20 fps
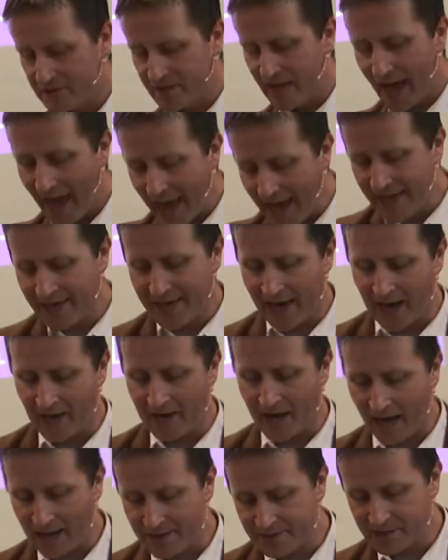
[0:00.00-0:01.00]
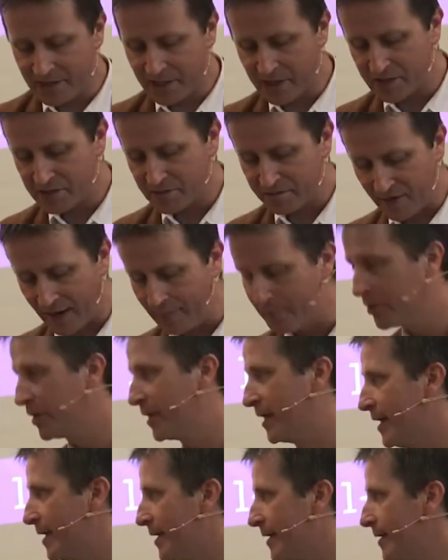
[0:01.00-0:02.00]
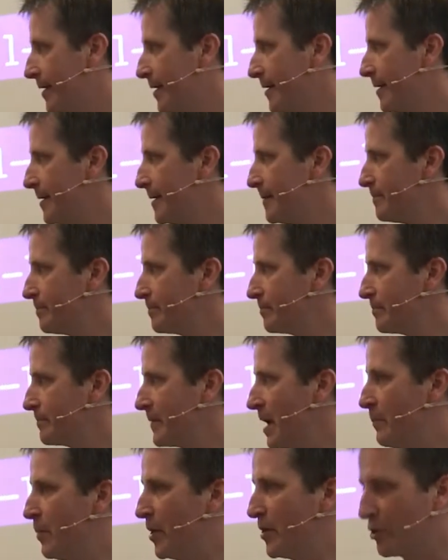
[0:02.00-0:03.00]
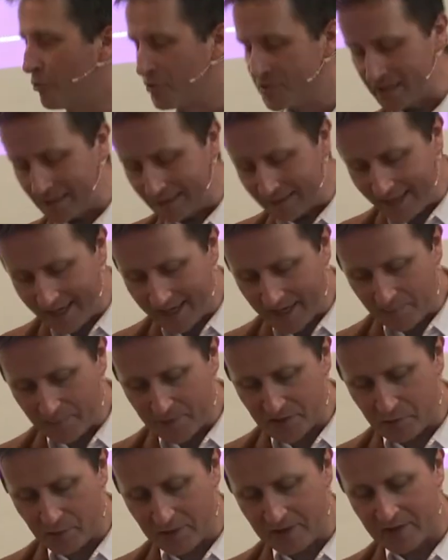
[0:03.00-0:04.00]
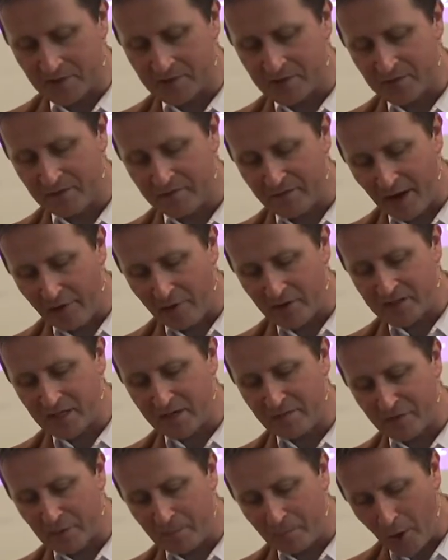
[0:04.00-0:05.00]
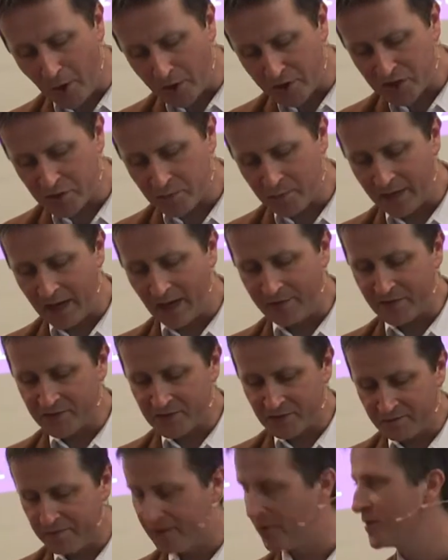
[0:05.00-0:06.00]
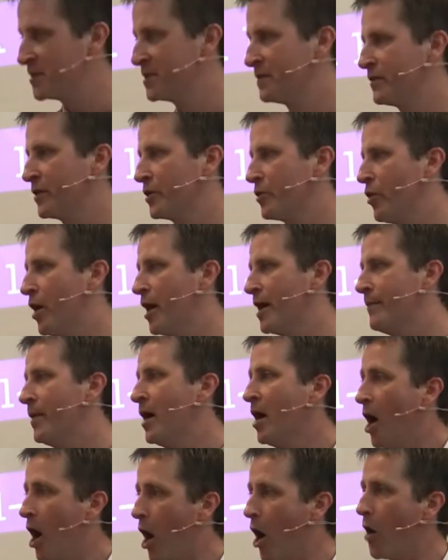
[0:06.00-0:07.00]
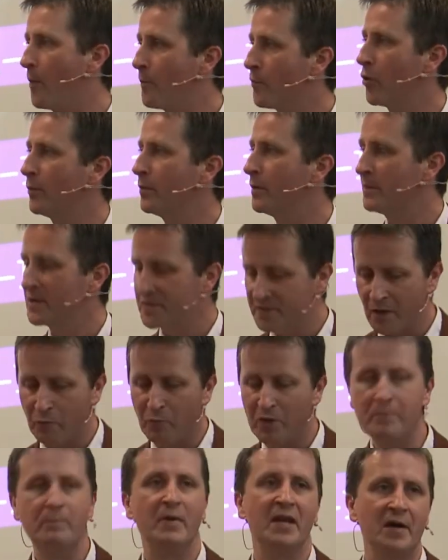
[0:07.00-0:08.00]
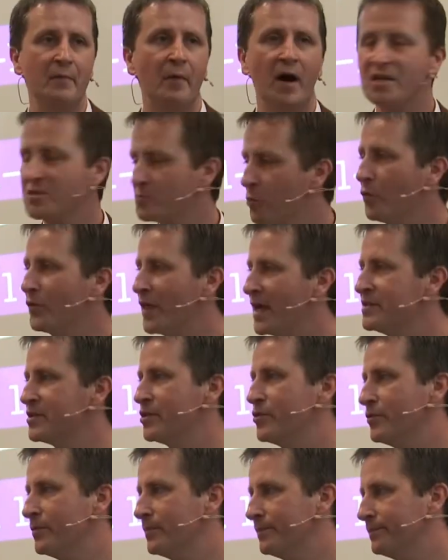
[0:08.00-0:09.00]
to Achan and to his family. But there is a link between the severity of the punishment and the severity of the crime. Our problem is that we minimize what they do.